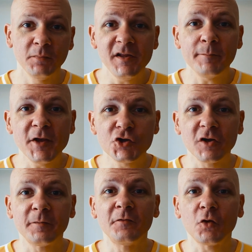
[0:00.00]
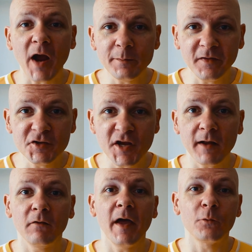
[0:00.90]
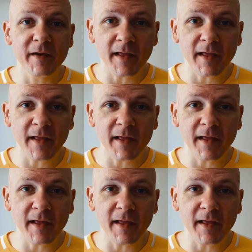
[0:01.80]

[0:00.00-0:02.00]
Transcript: Please make sure to subscribe to the channel and